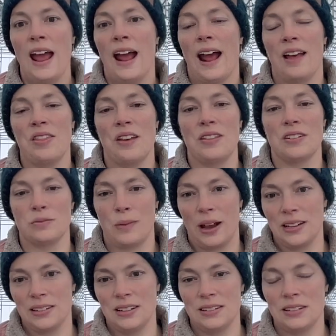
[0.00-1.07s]
And then this
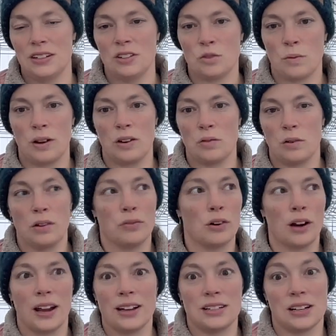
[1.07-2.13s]
past season in 2024,
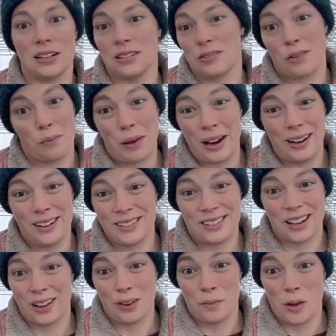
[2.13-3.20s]
I had tons of them. I didn't
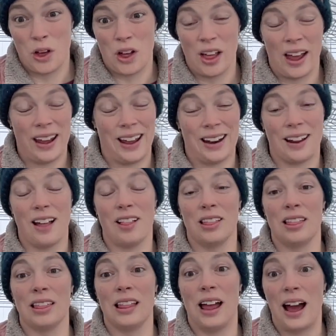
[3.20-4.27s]
sell them all. I had a
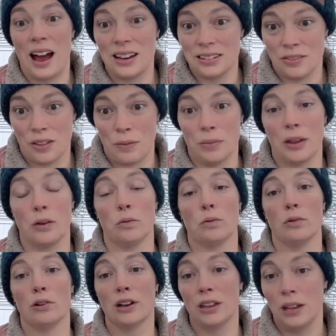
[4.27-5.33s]
lot of them. They
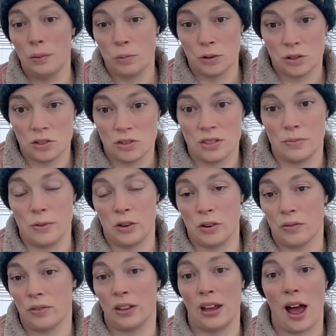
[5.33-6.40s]
really produced
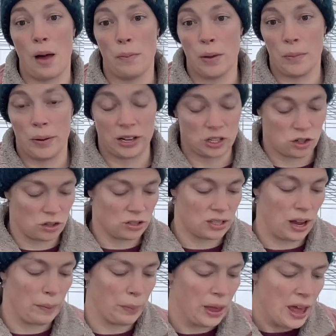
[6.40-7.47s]
beautifully. I'll put pictures
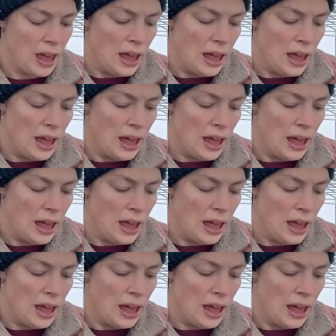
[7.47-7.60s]
up.